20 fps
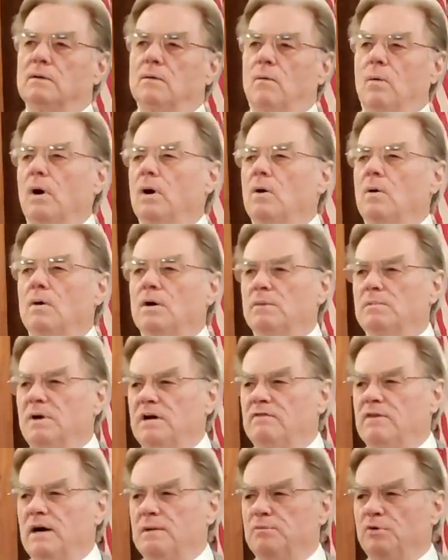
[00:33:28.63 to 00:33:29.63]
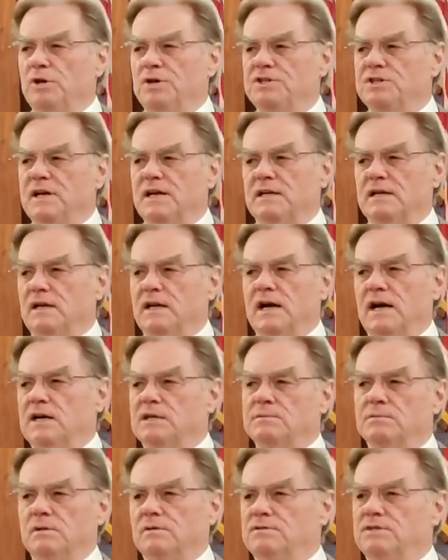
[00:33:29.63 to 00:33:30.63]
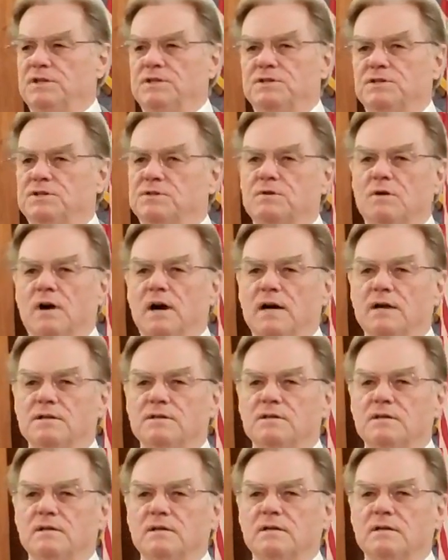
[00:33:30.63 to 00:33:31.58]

Woe unto me if I preach not the gospel of Jesus Christ.